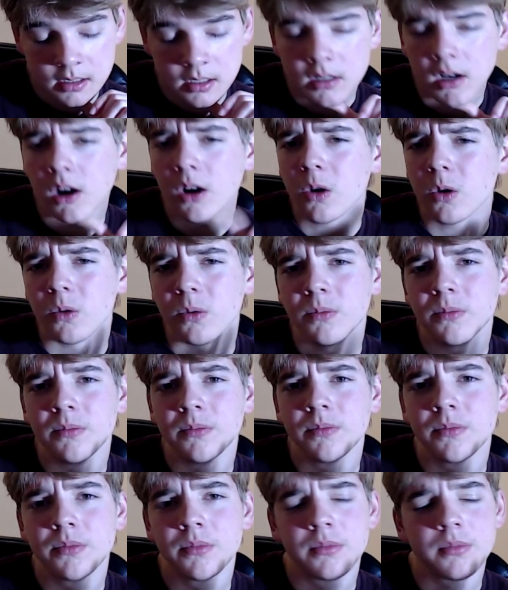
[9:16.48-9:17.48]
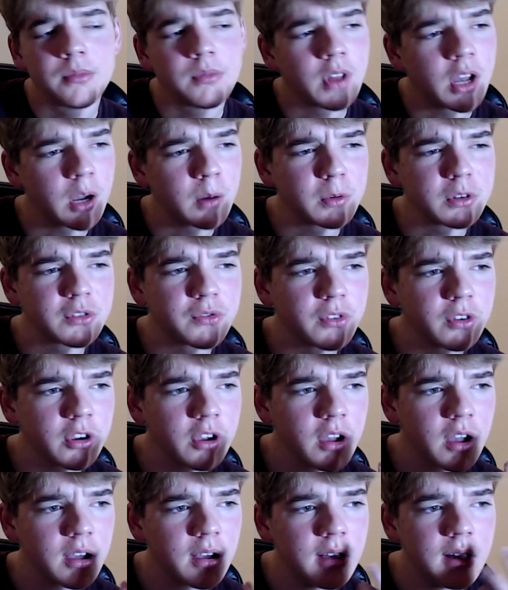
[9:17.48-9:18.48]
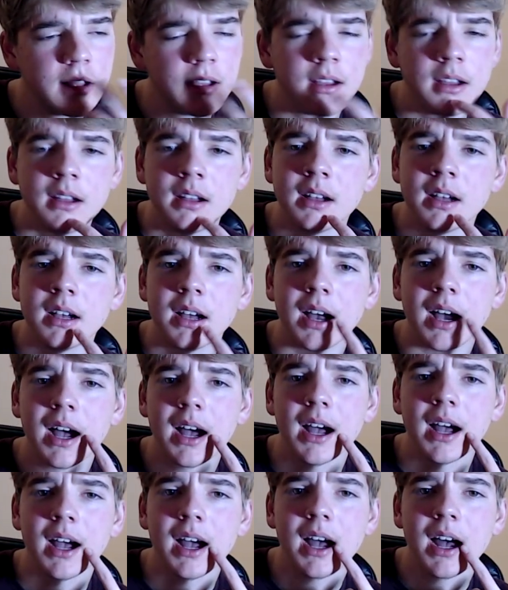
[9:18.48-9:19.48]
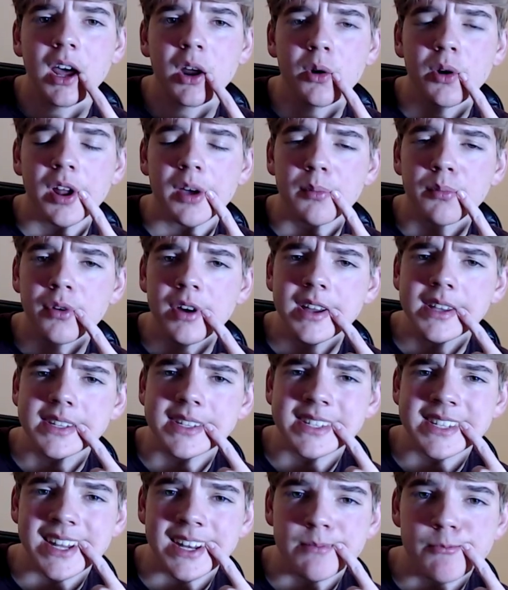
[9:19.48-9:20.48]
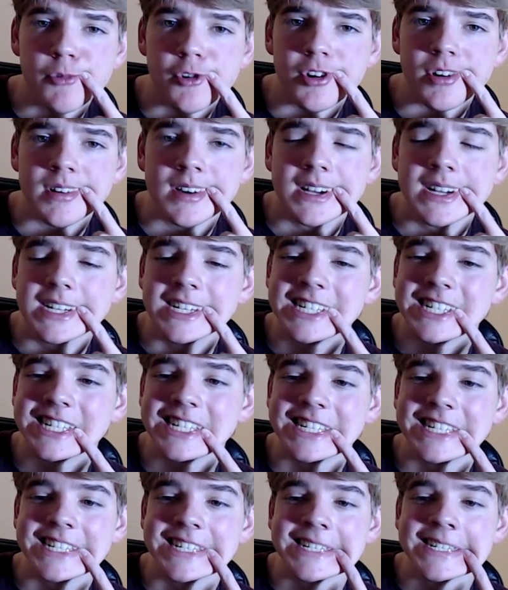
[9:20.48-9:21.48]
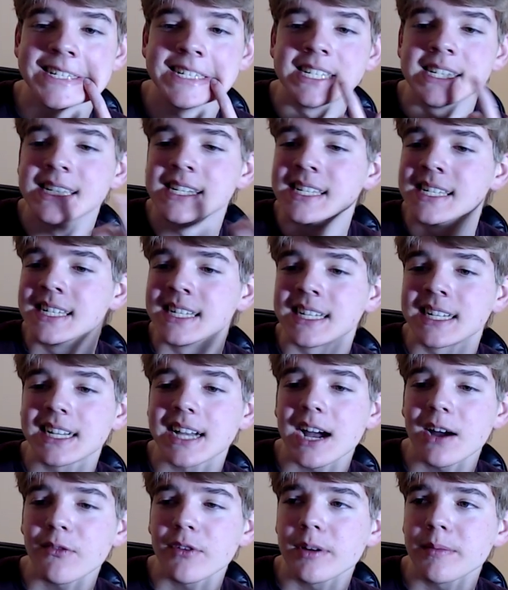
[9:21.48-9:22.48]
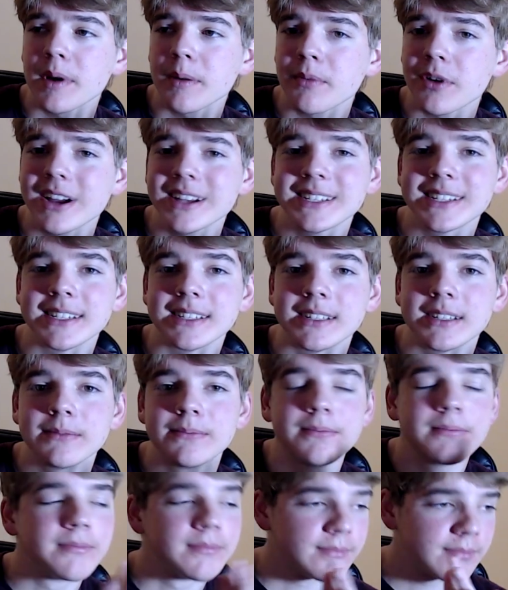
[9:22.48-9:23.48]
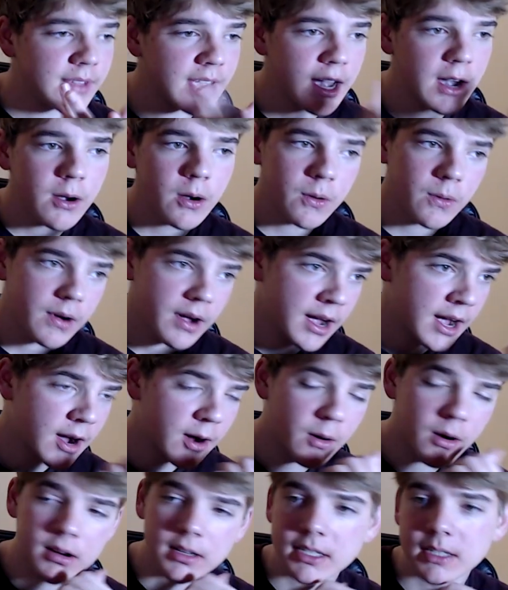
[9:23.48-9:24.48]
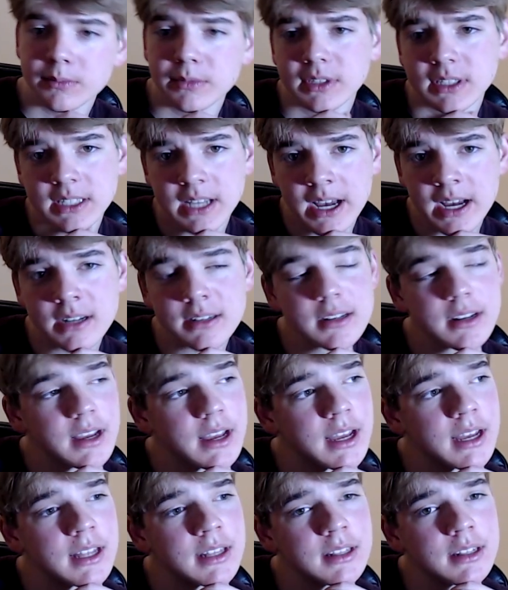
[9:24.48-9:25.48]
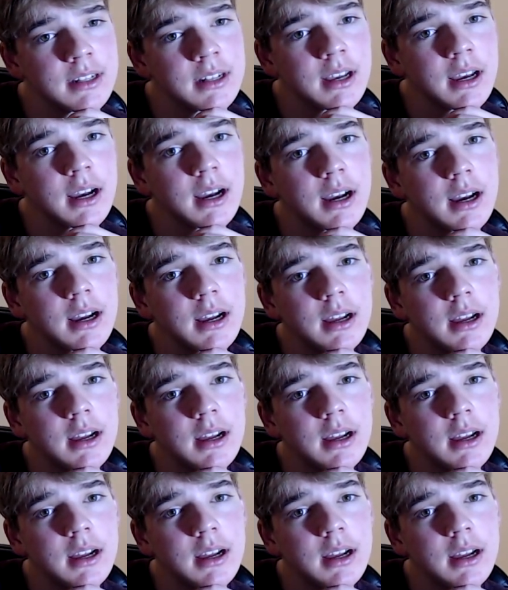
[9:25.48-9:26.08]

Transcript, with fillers: oh, I almost forgot. I I don't have braces anymore. Got rid of my braces. How how awesome is that? And uh,